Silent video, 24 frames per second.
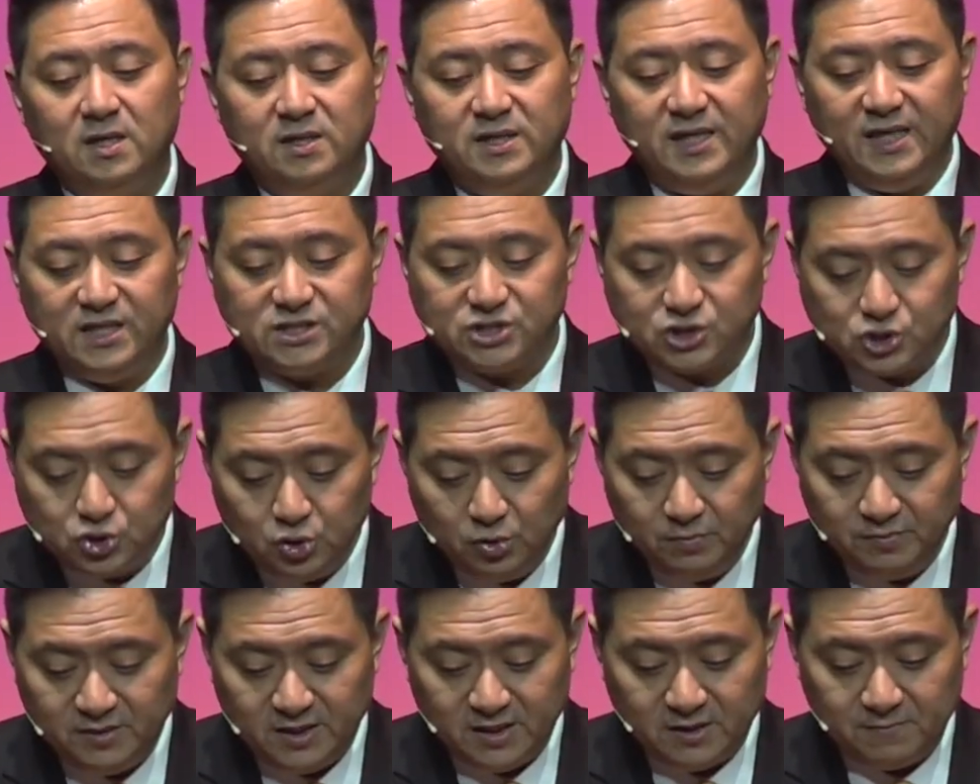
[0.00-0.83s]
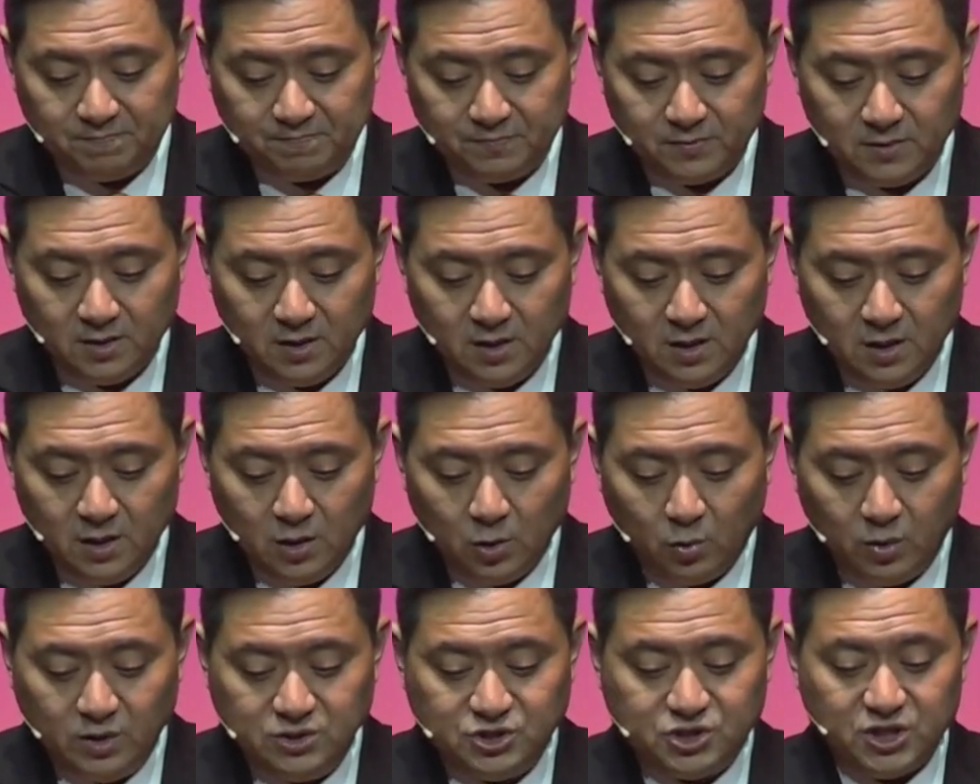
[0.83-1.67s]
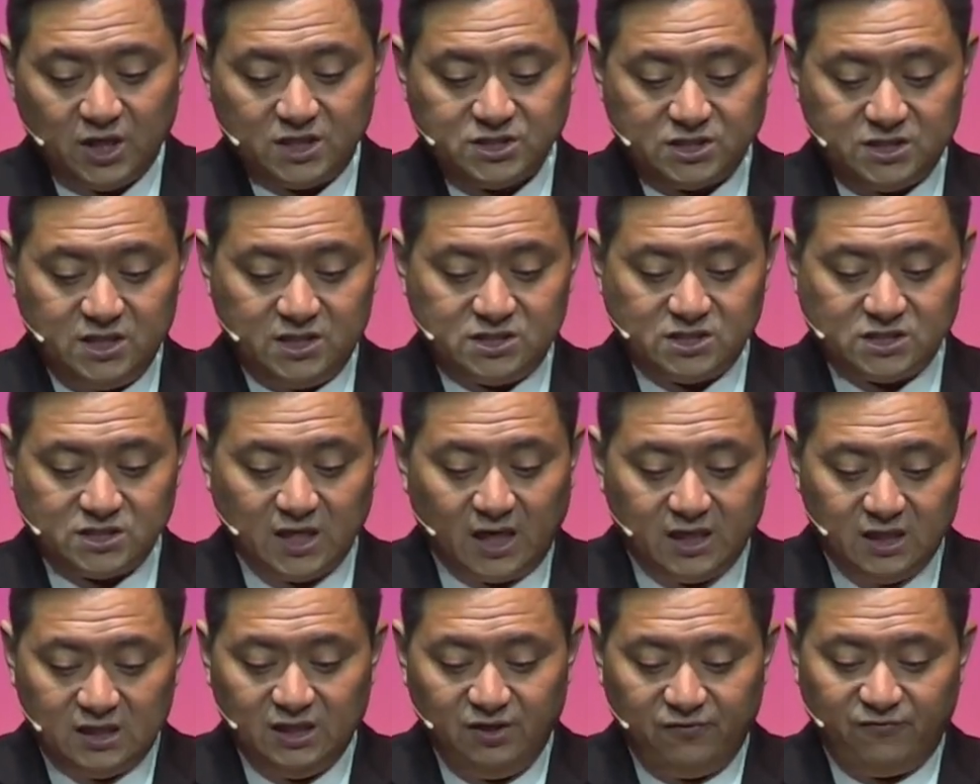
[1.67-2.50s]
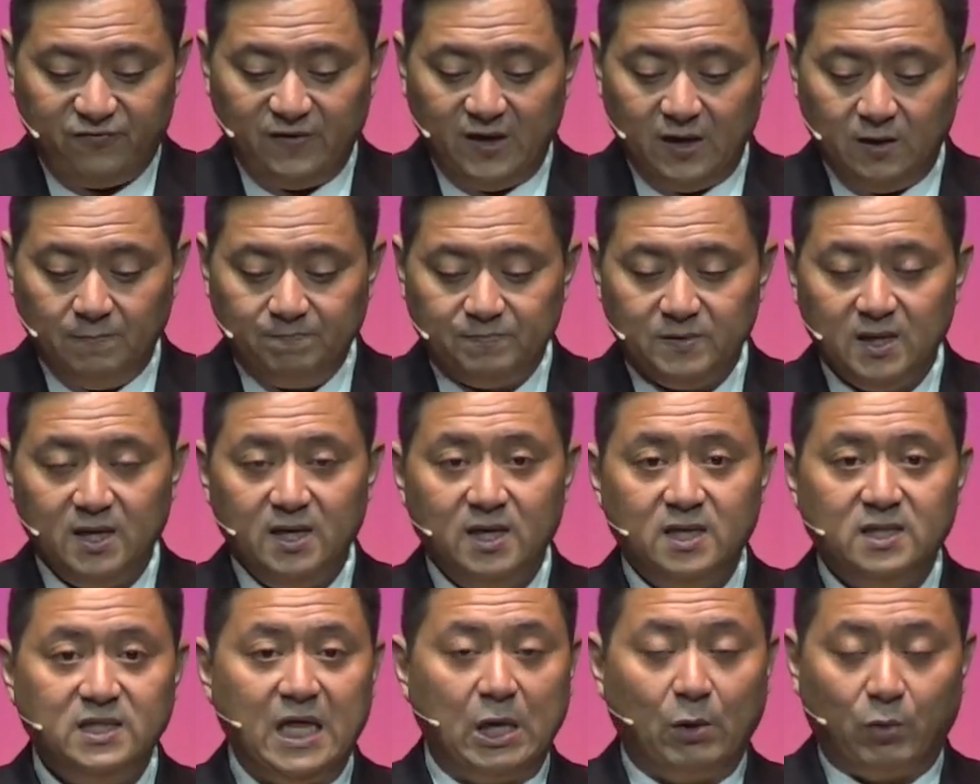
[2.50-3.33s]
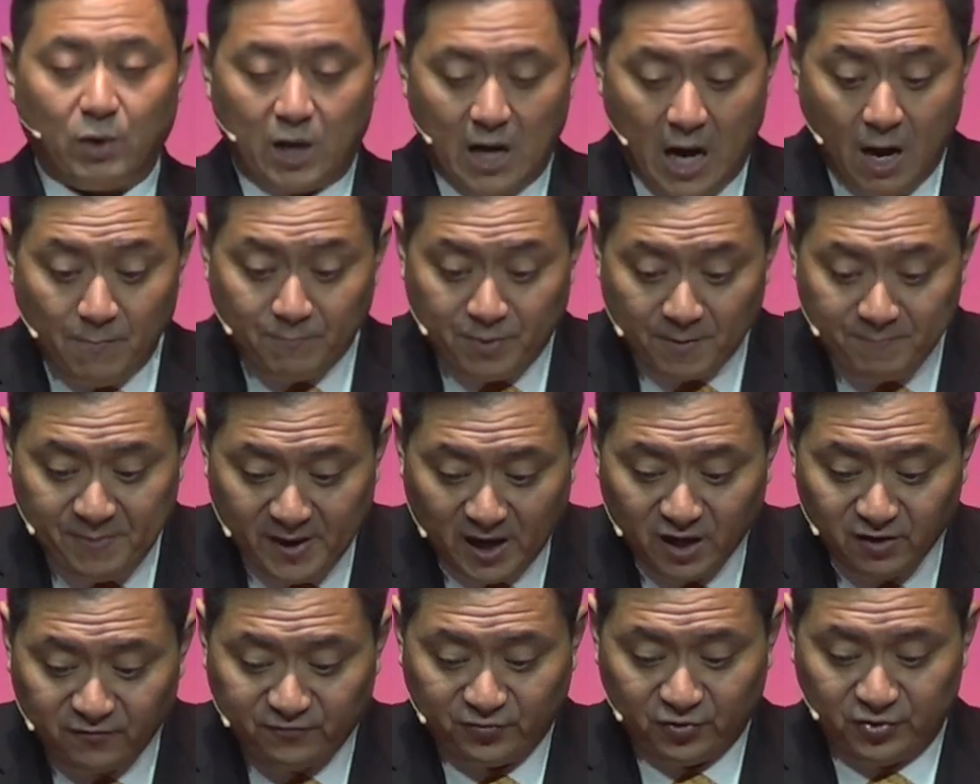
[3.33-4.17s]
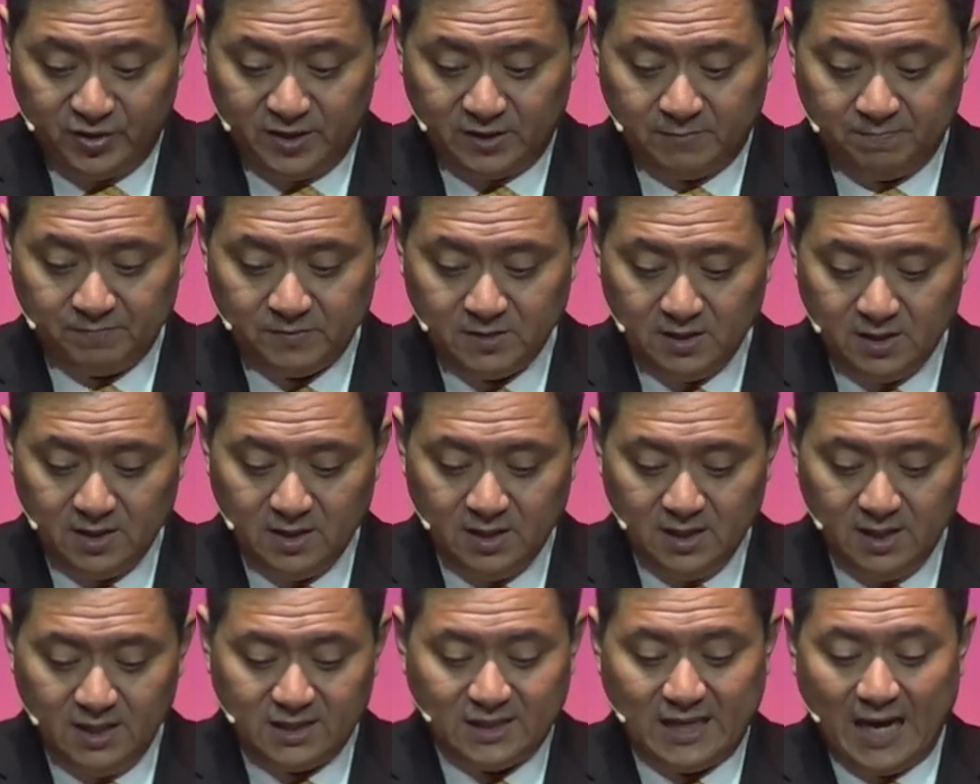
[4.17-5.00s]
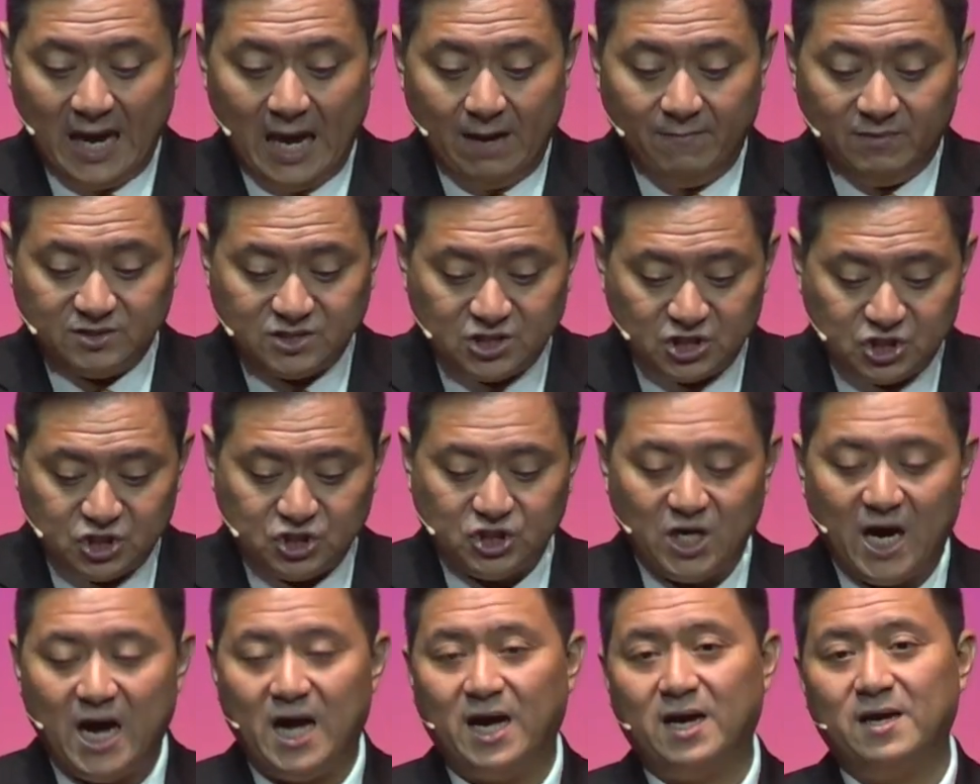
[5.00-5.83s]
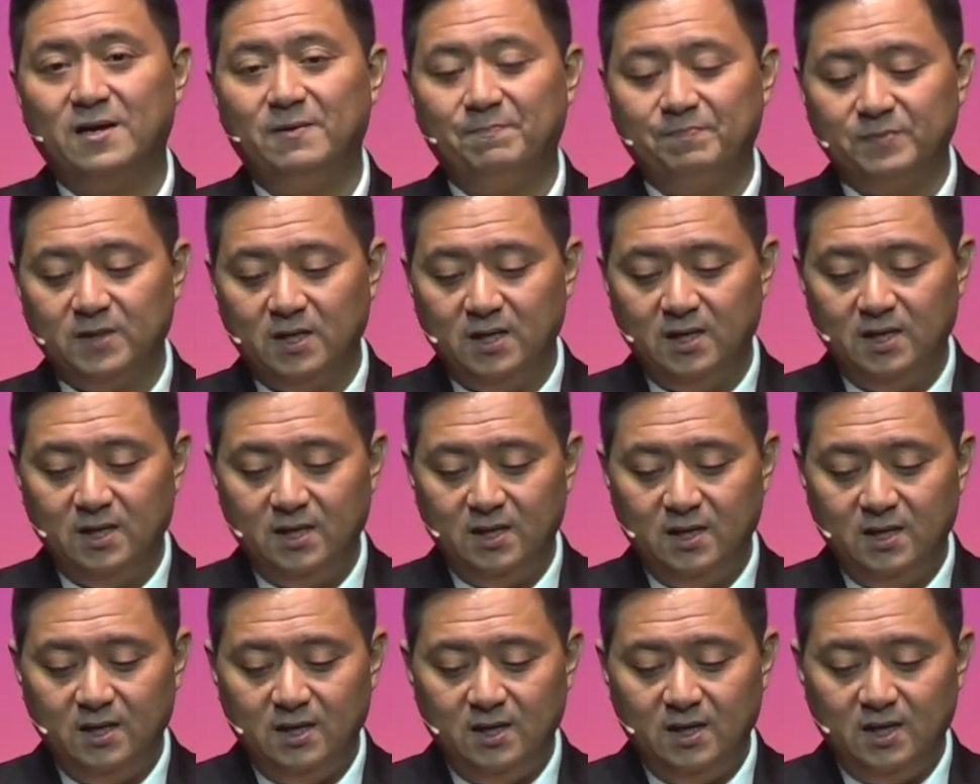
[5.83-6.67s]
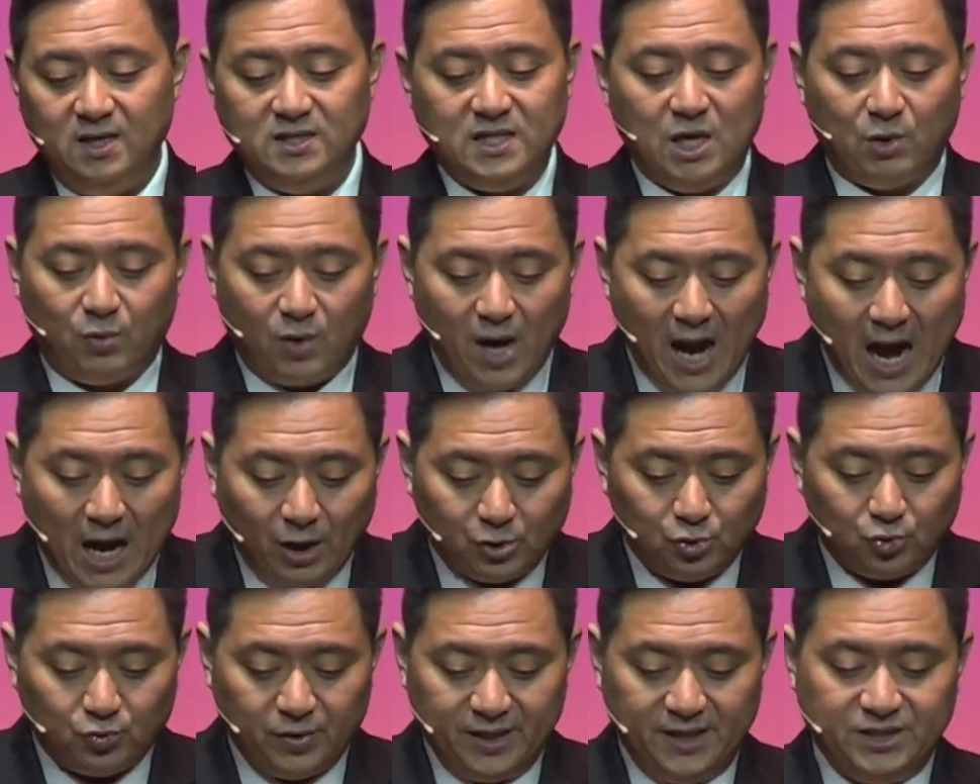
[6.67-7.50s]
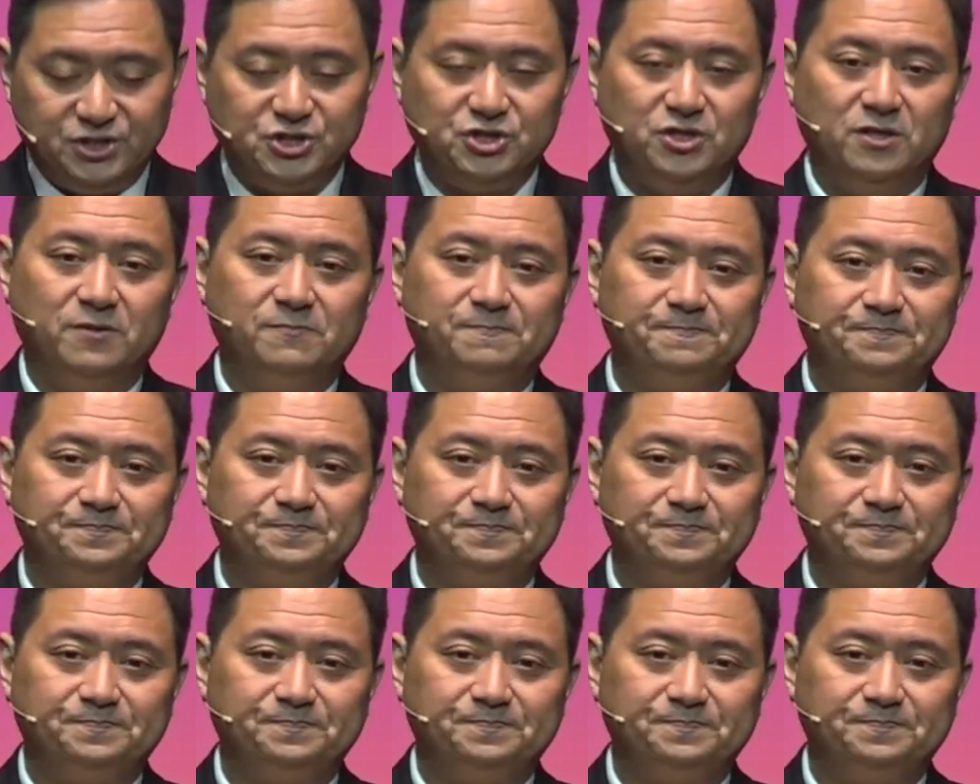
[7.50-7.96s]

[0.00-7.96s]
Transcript: They assumed it. When justice suddenly fell, they were unprepared for it. It came as a shock, and they were outraged.